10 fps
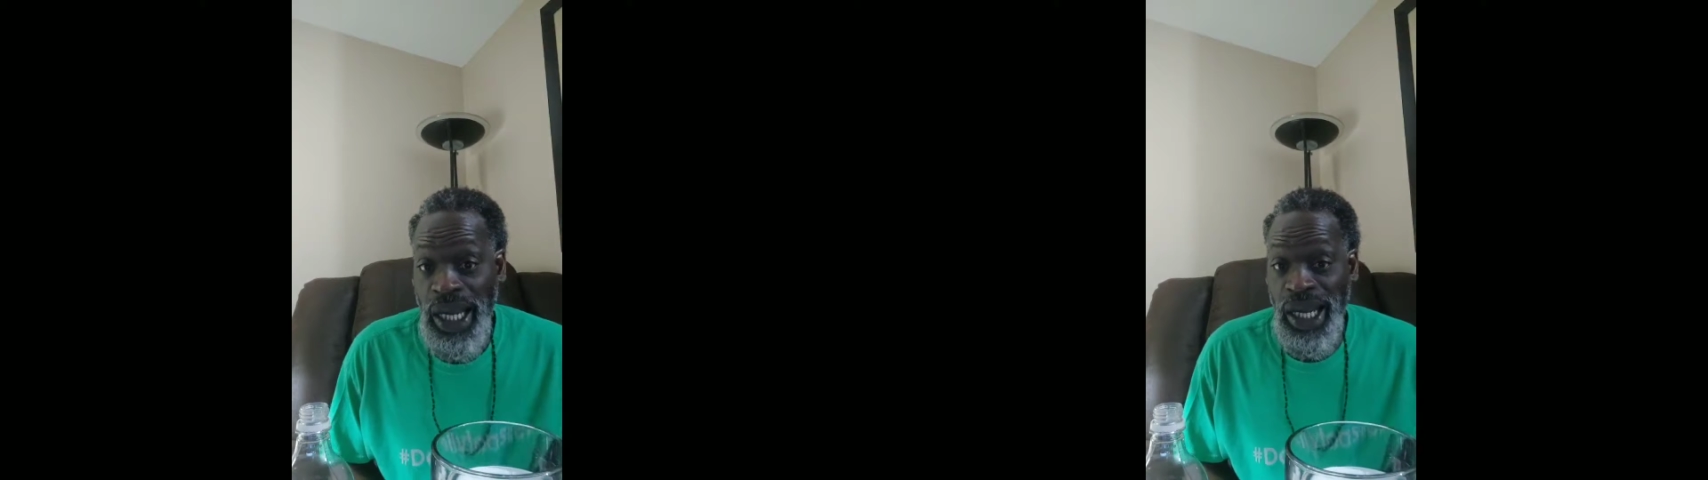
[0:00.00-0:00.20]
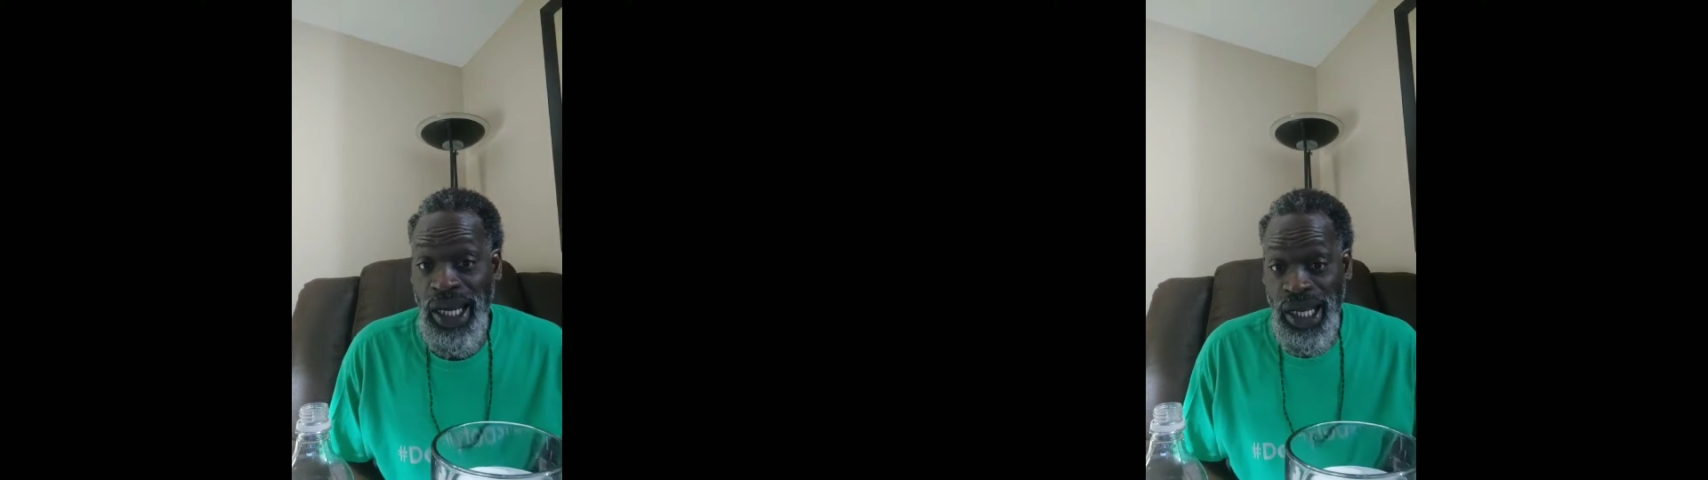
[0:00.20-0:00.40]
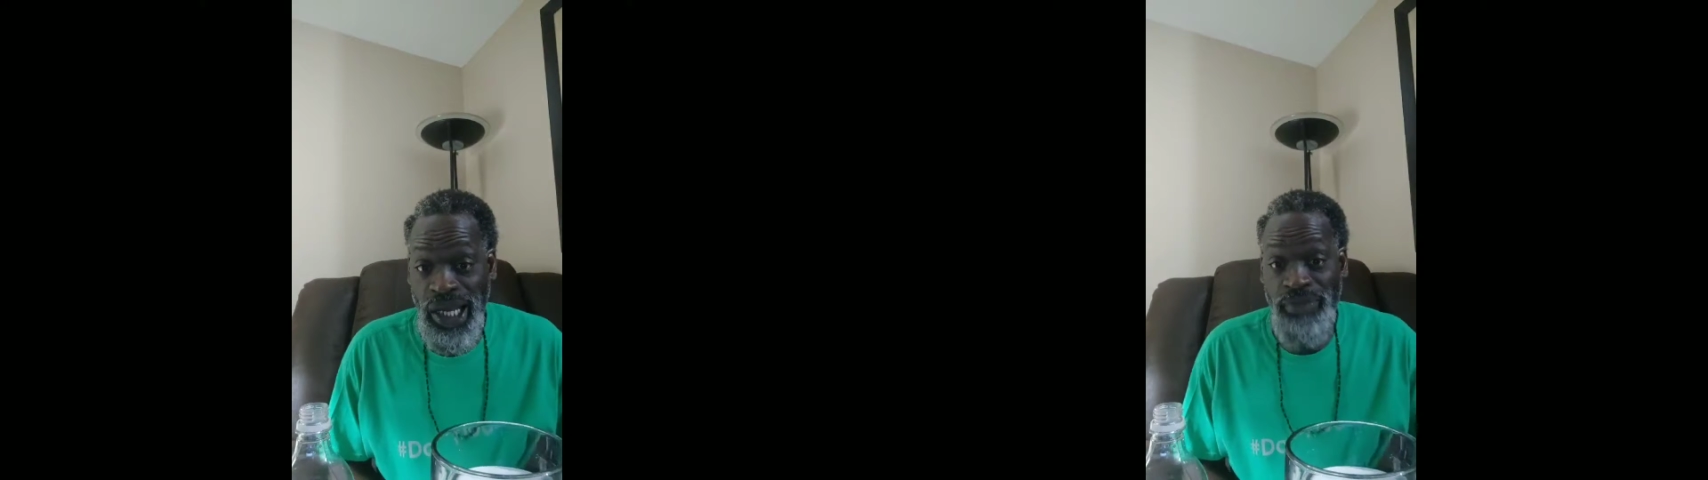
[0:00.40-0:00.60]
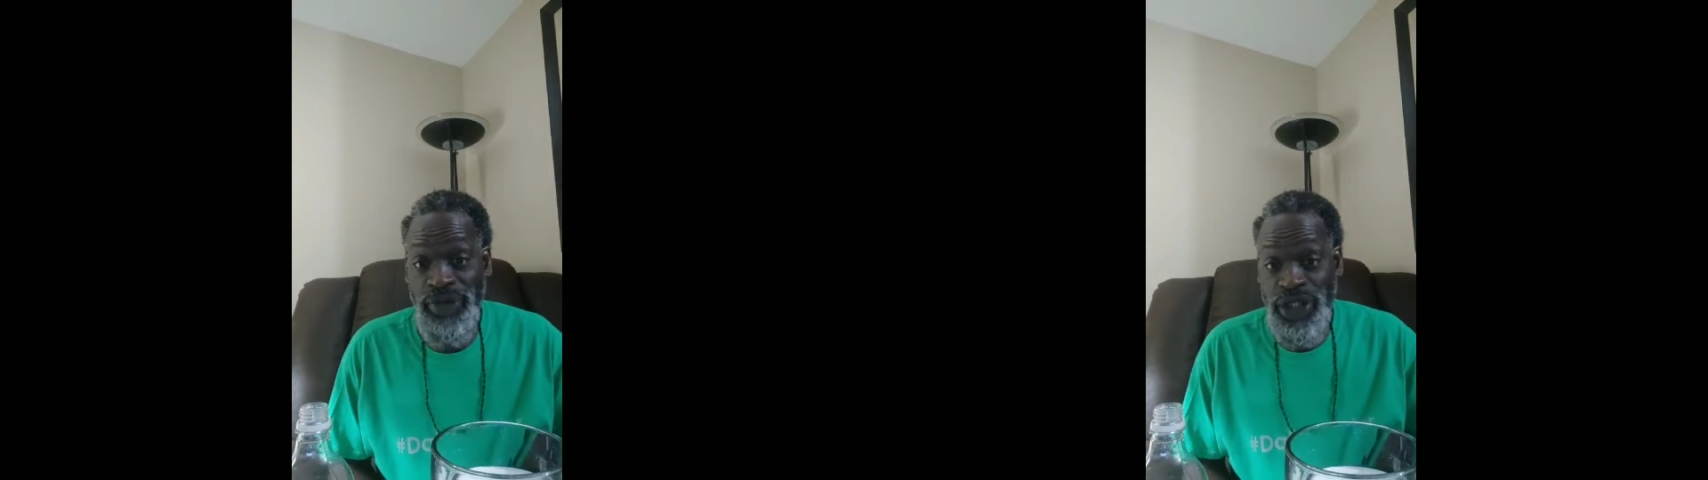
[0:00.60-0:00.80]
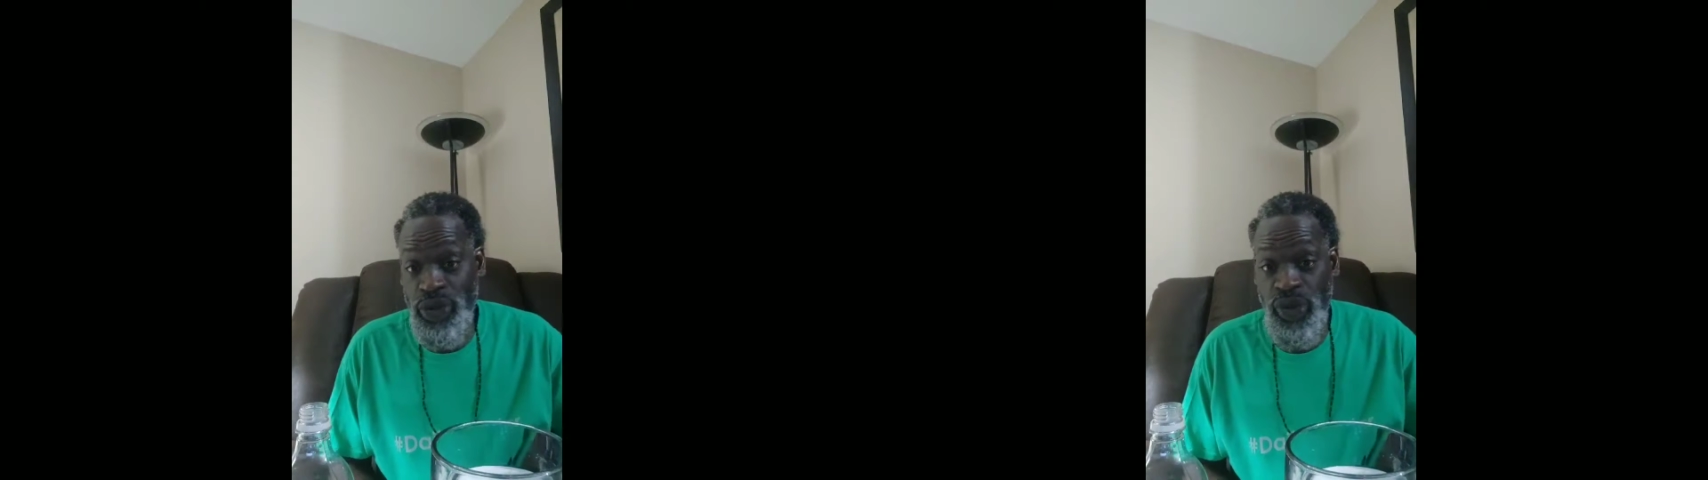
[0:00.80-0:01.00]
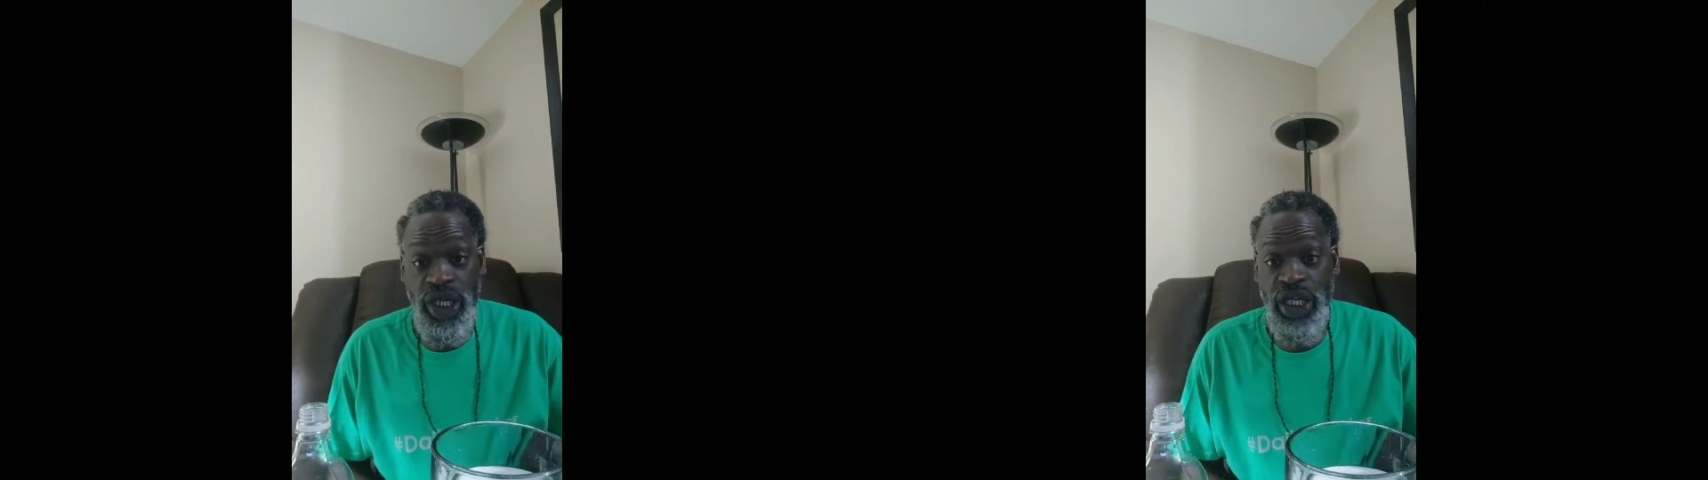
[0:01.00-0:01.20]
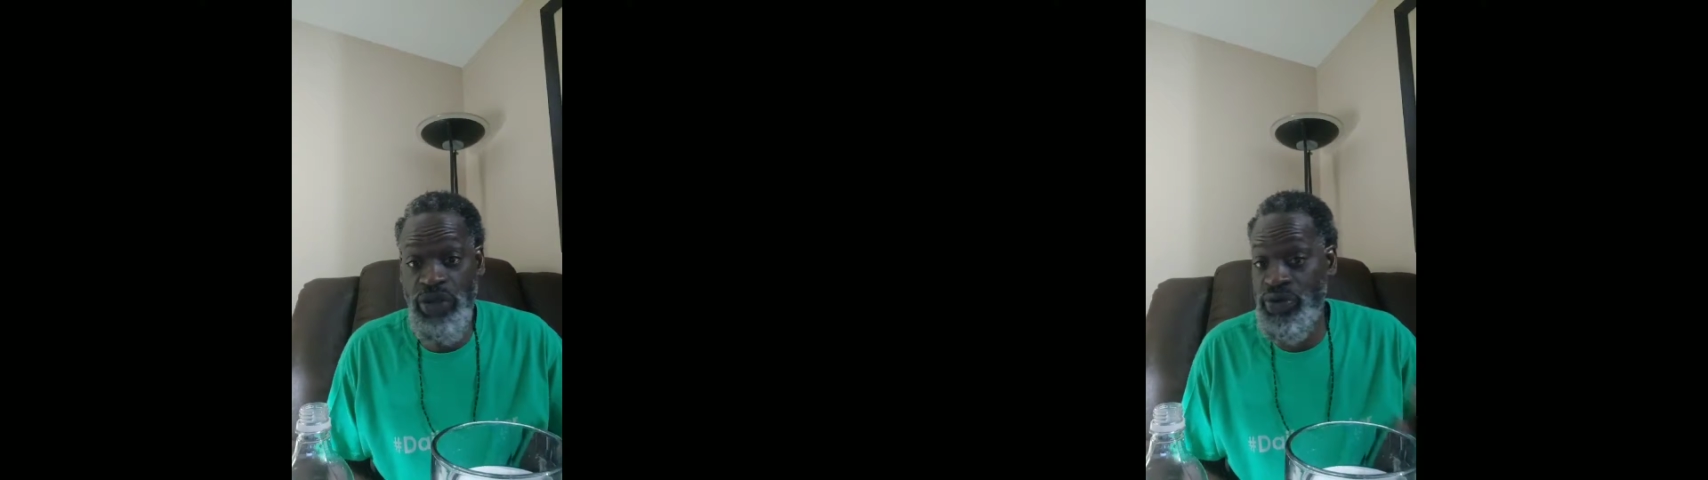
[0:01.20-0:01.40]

And in between,